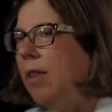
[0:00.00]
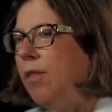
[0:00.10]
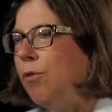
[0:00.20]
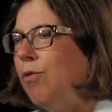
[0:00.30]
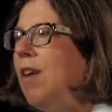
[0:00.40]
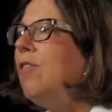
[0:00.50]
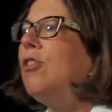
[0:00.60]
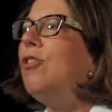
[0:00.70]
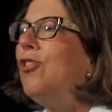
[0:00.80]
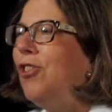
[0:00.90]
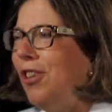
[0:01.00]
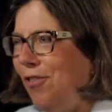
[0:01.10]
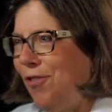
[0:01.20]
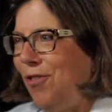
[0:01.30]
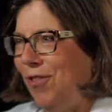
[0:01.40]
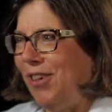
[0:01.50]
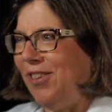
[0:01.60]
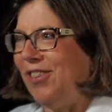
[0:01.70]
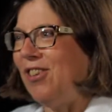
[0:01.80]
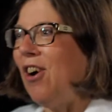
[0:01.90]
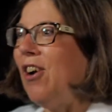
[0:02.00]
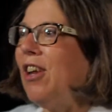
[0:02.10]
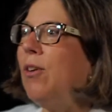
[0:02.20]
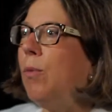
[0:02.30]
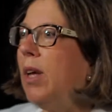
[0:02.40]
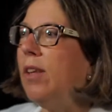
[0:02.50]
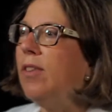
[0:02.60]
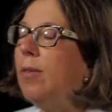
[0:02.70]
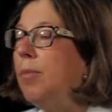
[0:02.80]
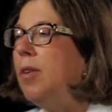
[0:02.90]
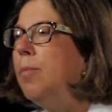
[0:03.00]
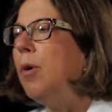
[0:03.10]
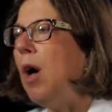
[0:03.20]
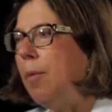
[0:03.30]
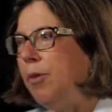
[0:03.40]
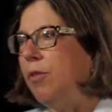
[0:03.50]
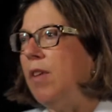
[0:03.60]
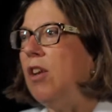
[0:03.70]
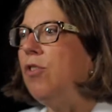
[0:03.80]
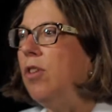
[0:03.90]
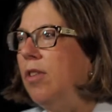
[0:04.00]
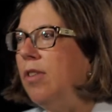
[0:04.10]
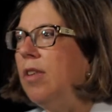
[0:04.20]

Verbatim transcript: The revolution, if you will, started with some simple observations